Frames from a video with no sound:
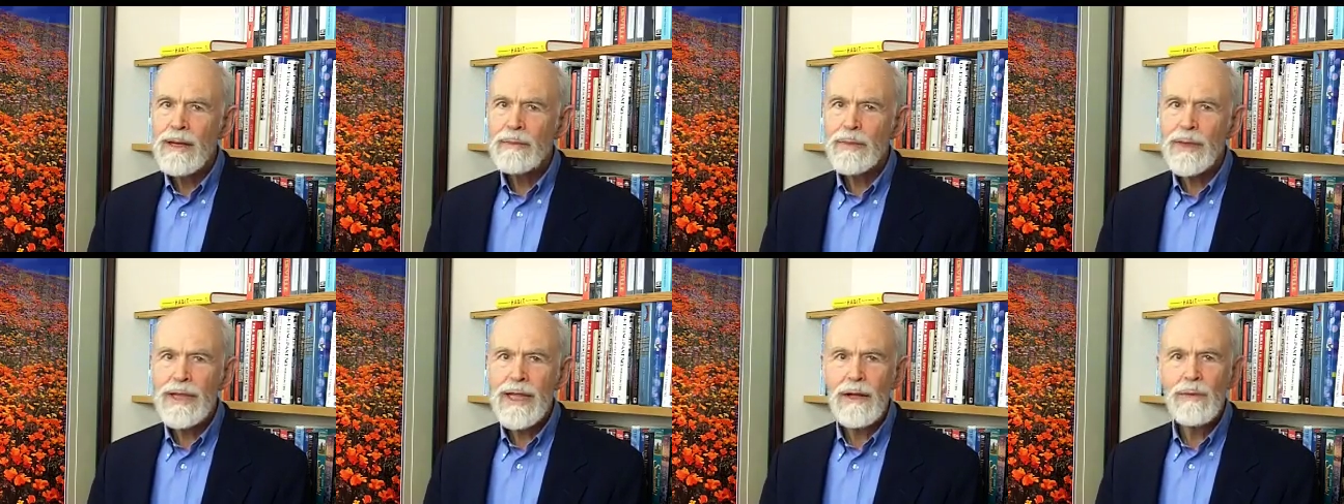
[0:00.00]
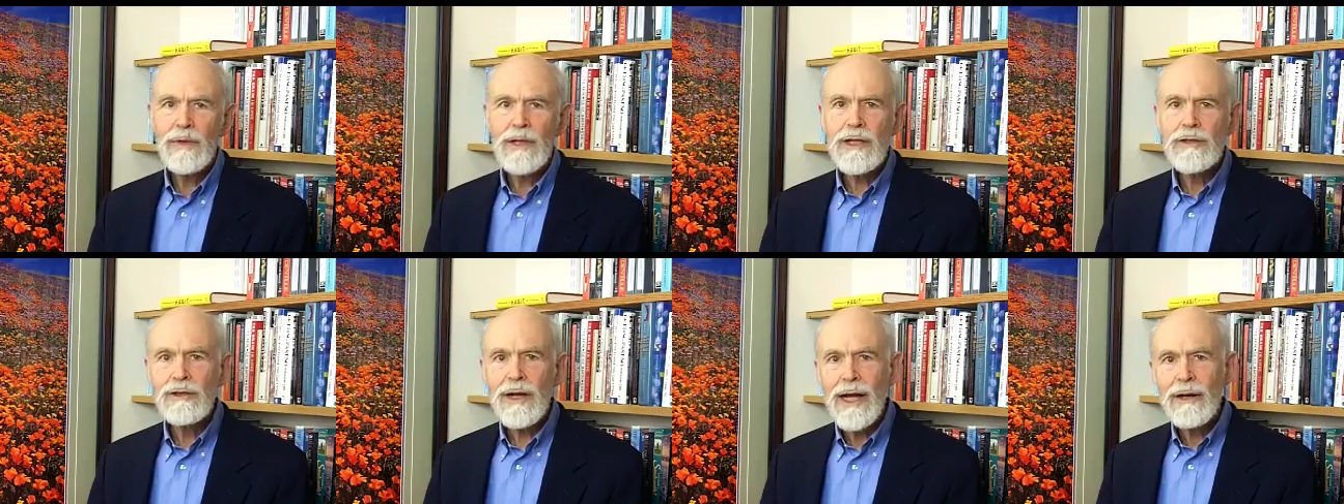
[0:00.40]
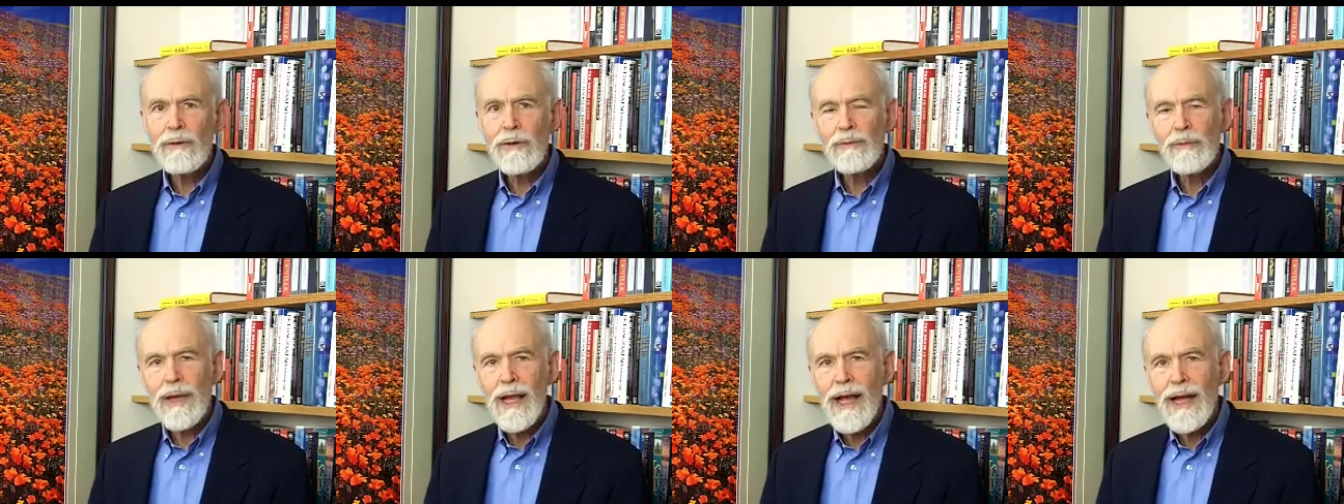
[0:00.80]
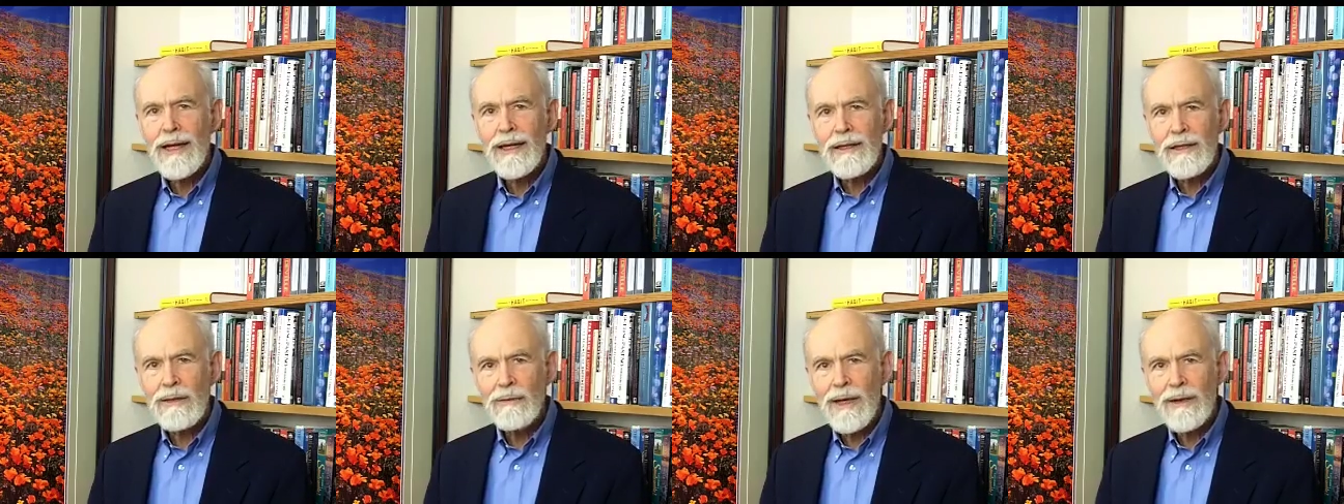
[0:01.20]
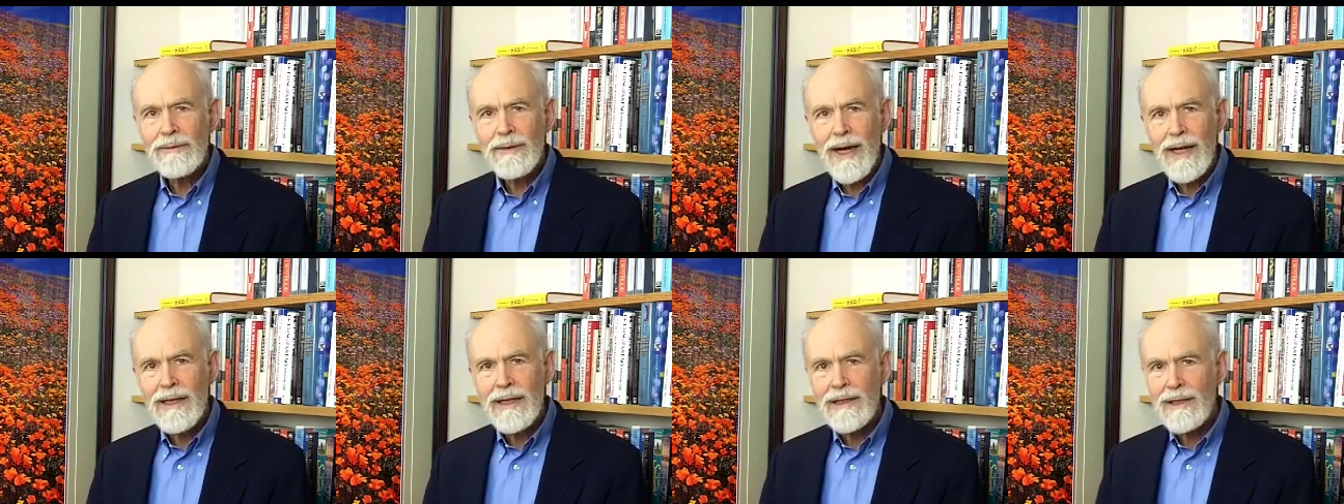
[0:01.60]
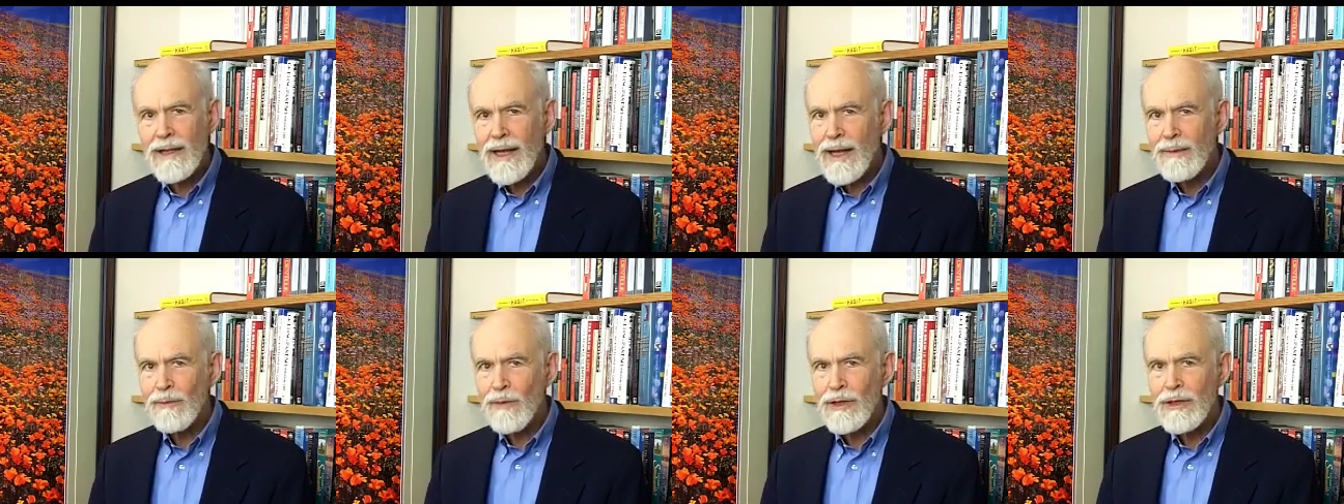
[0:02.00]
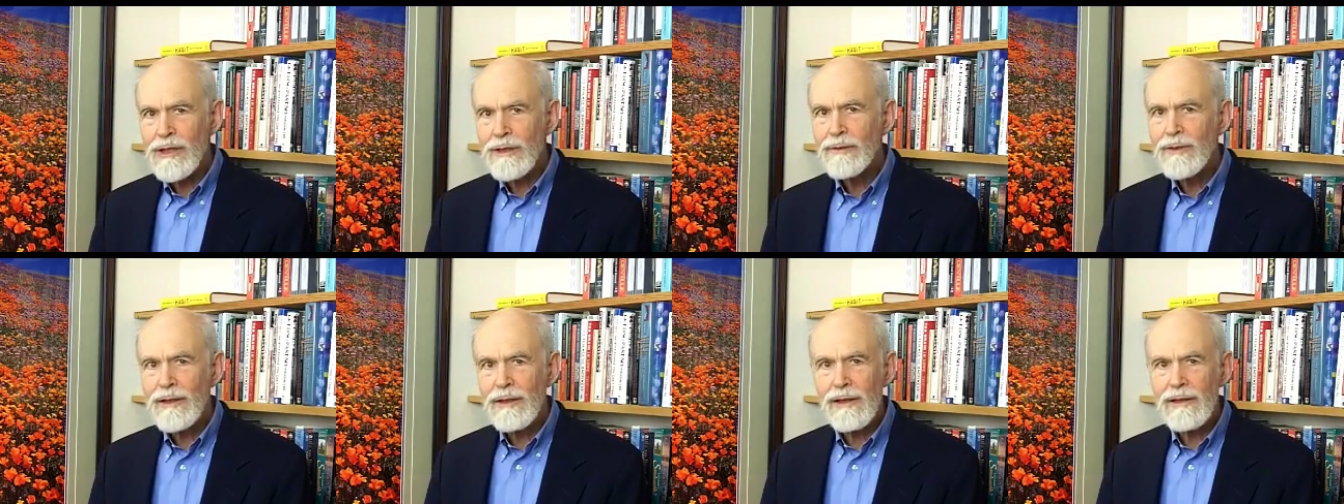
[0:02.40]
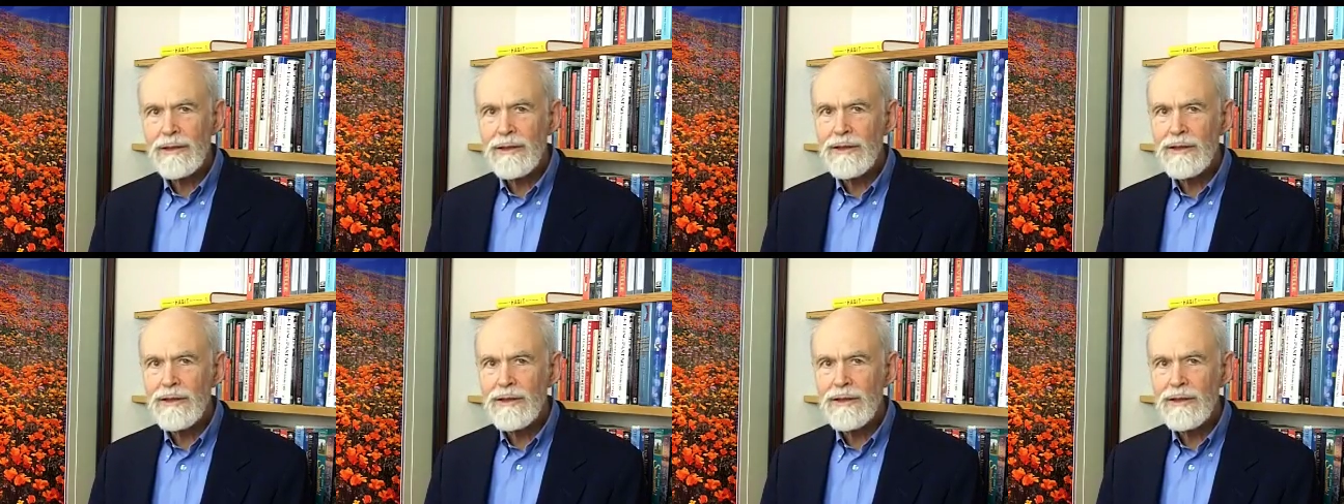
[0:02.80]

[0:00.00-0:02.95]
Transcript: but then when you try to apply it, you may find it's a lot more difficult